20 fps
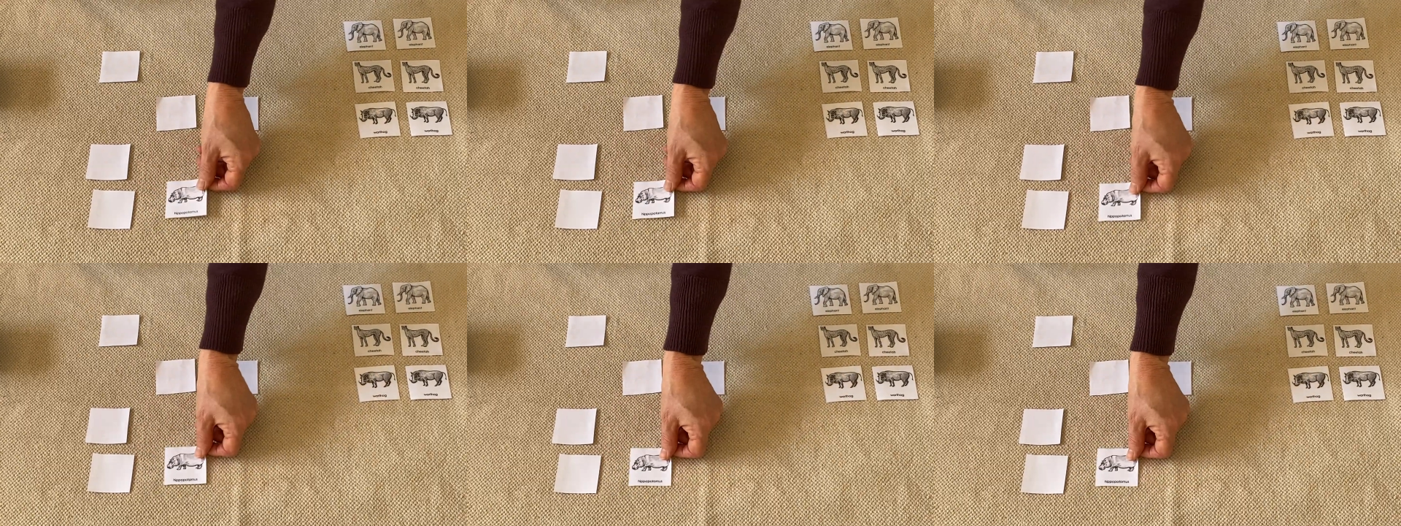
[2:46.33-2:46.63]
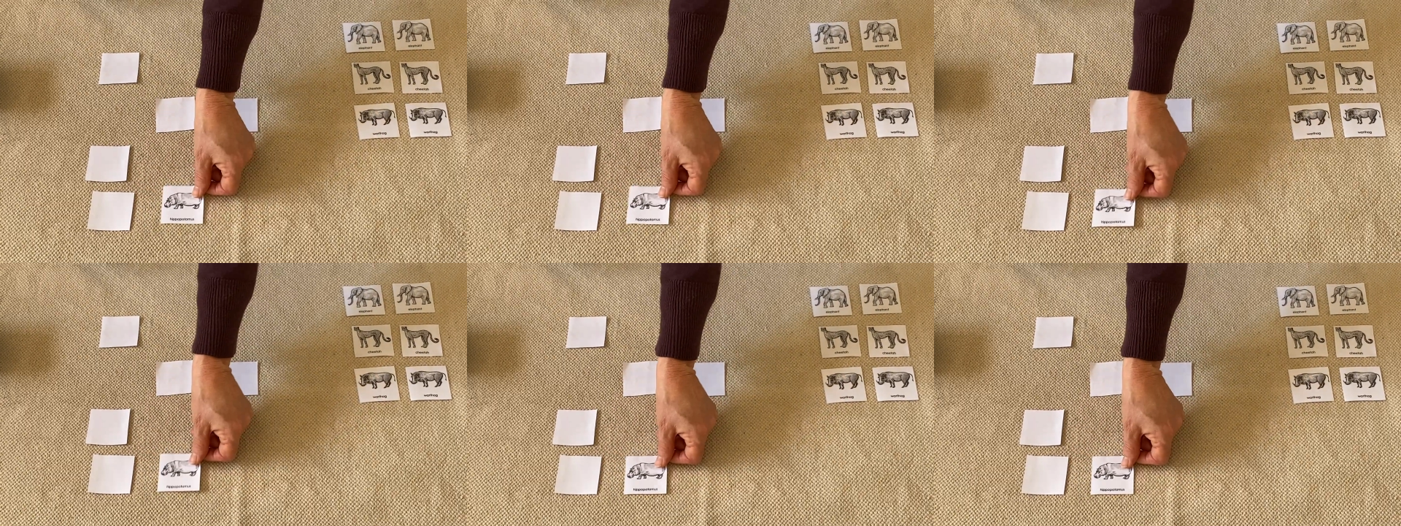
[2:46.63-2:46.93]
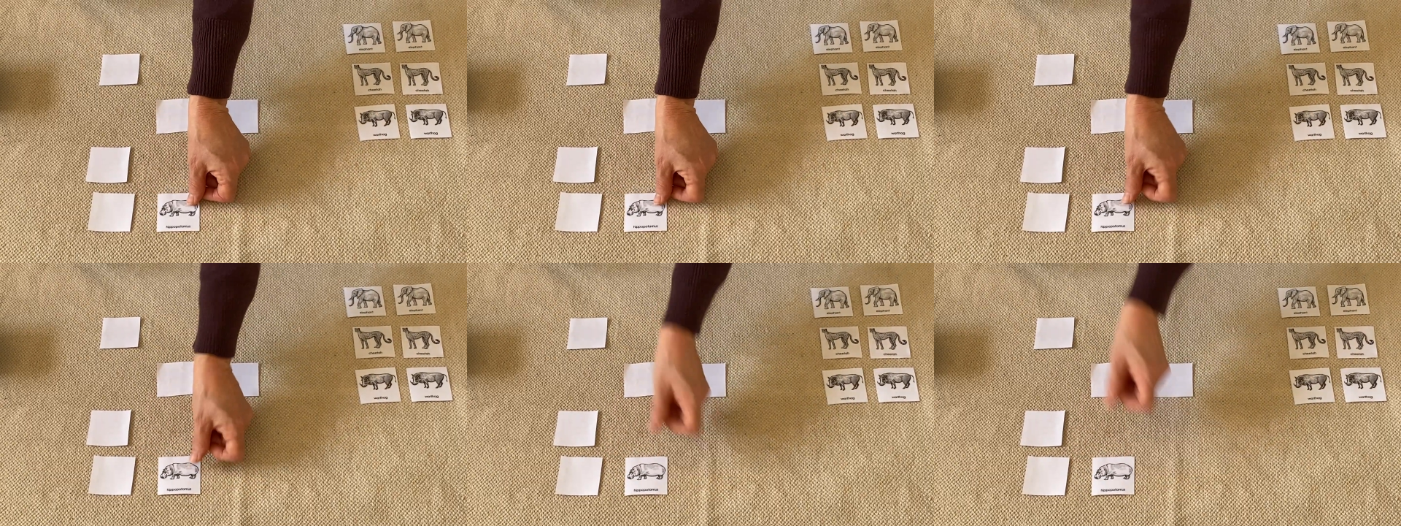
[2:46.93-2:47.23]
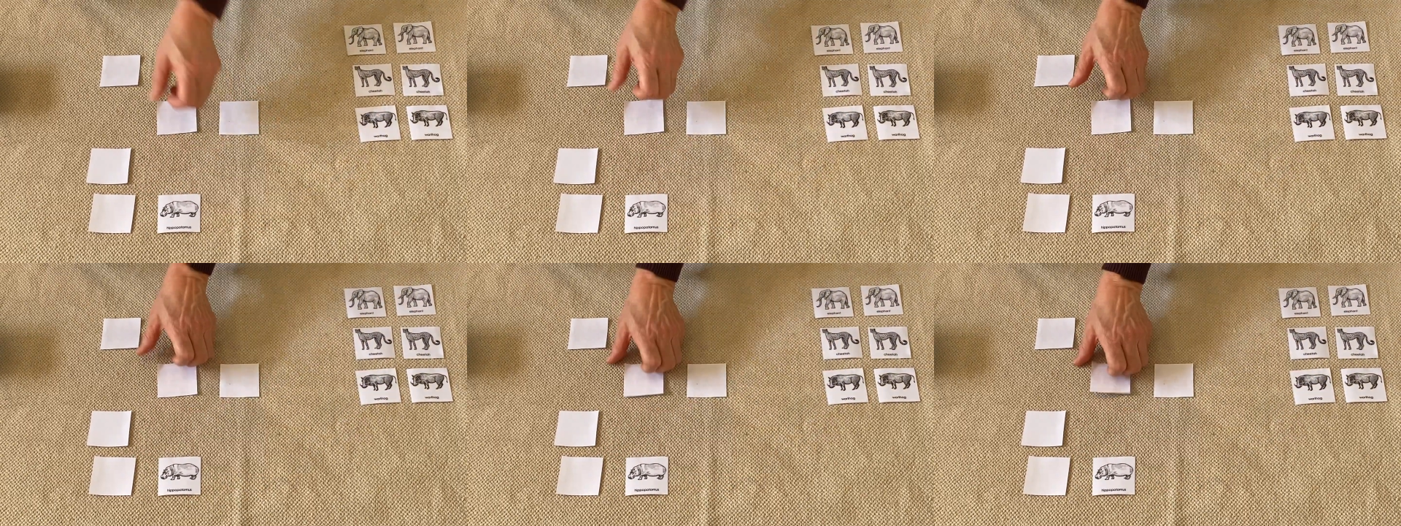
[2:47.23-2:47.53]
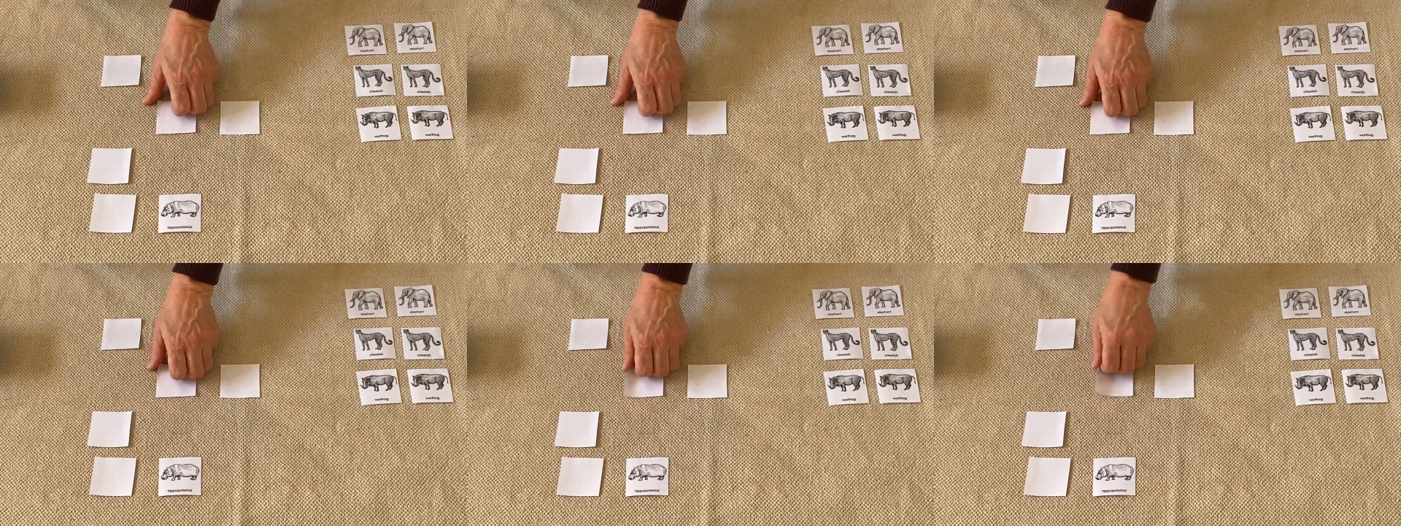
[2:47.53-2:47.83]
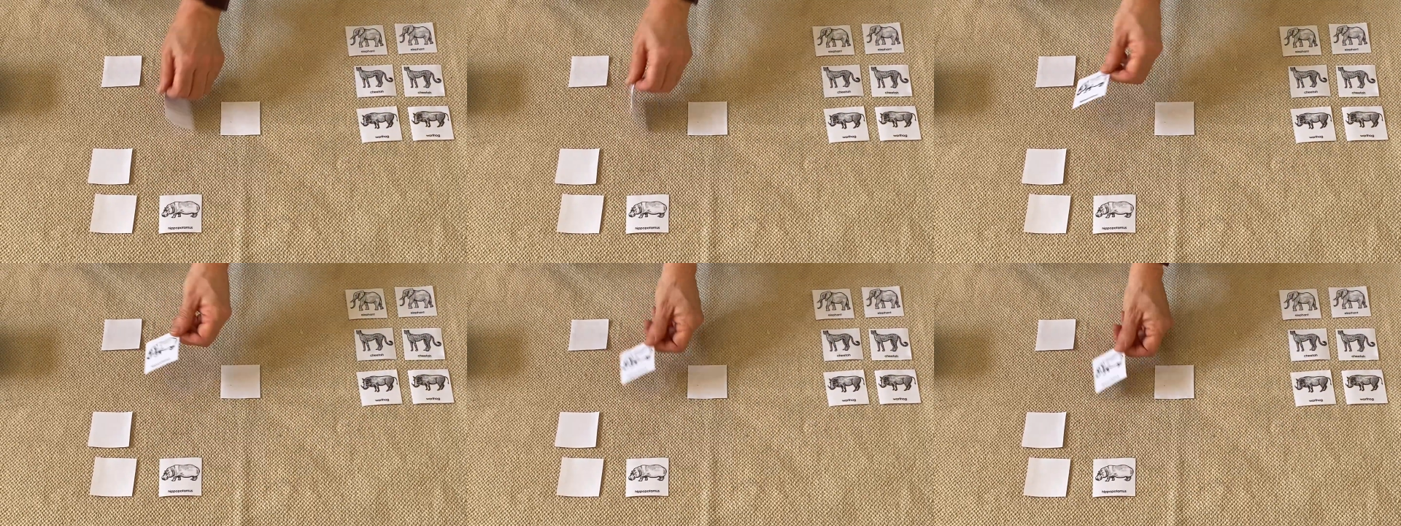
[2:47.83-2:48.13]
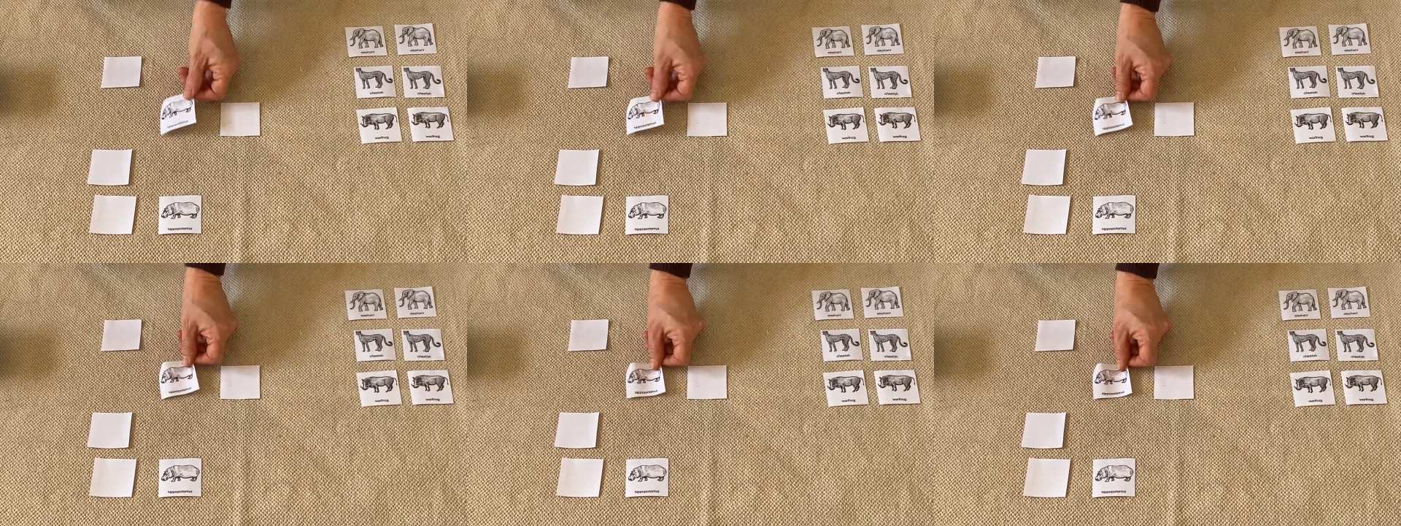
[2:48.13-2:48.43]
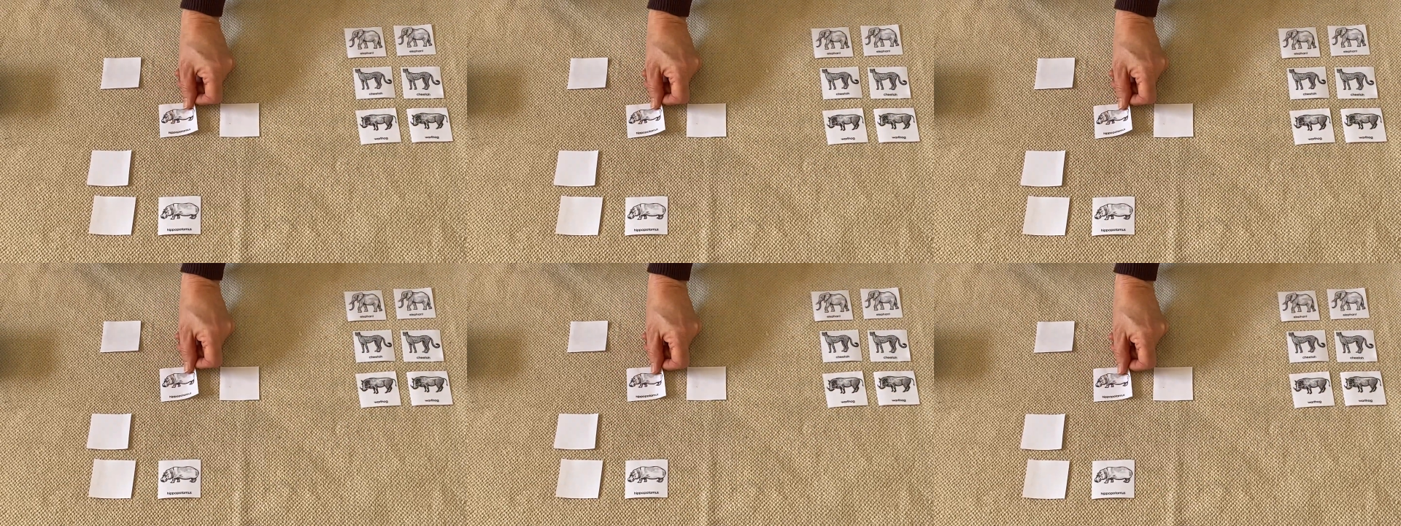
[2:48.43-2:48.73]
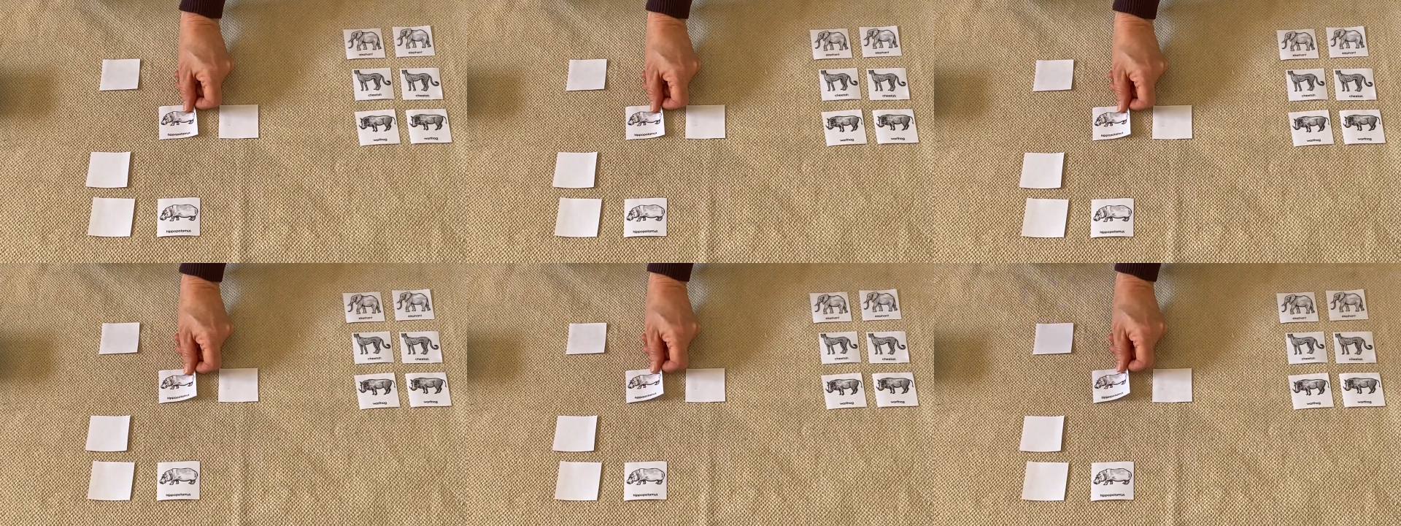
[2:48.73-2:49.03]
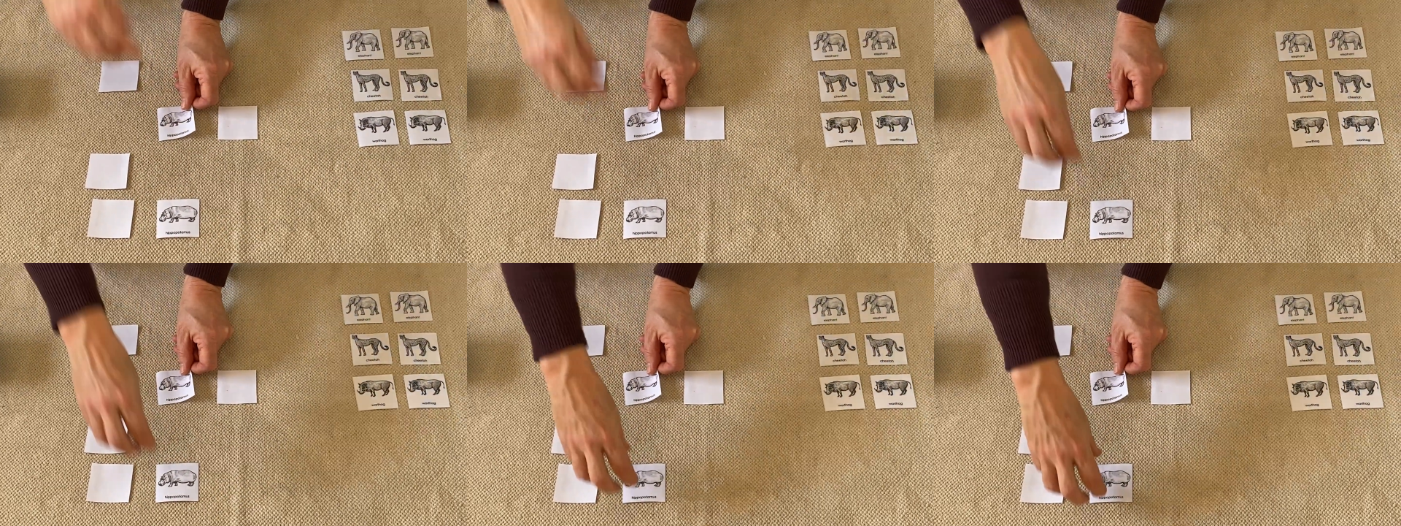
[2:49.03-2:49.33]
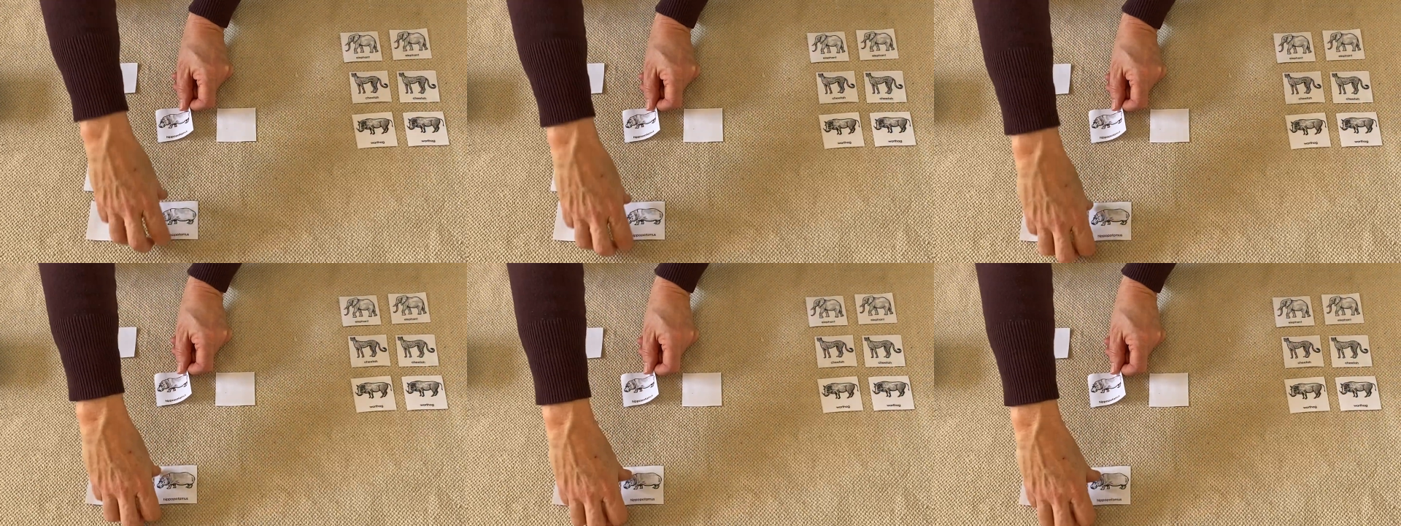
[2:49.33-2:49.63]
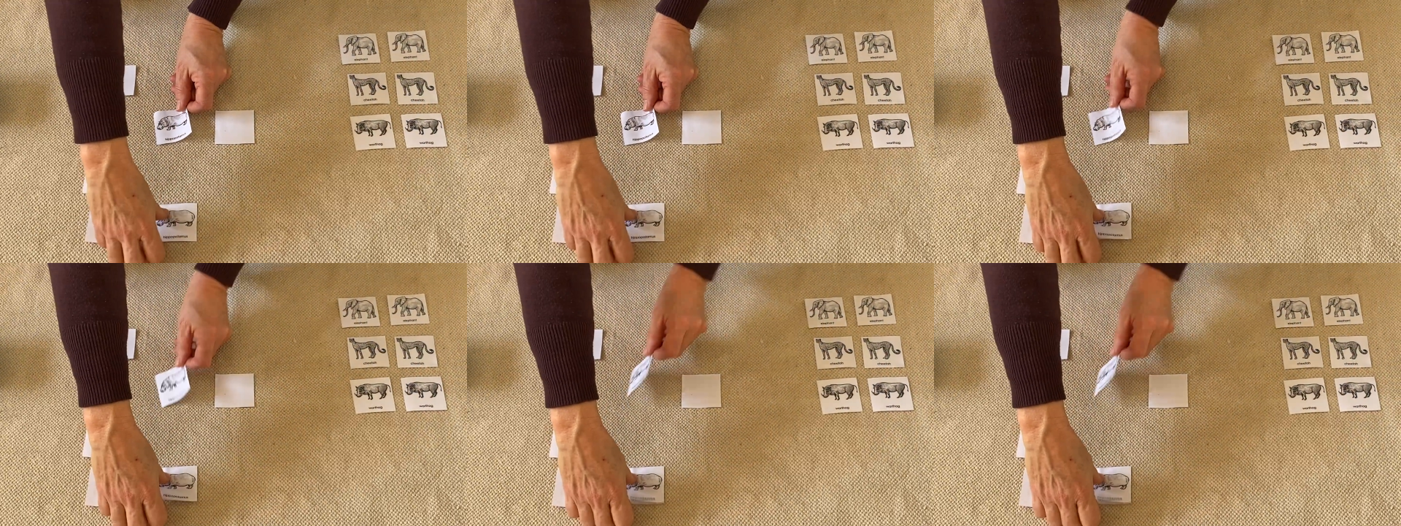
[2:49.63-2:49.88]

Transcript: (no speaker visible)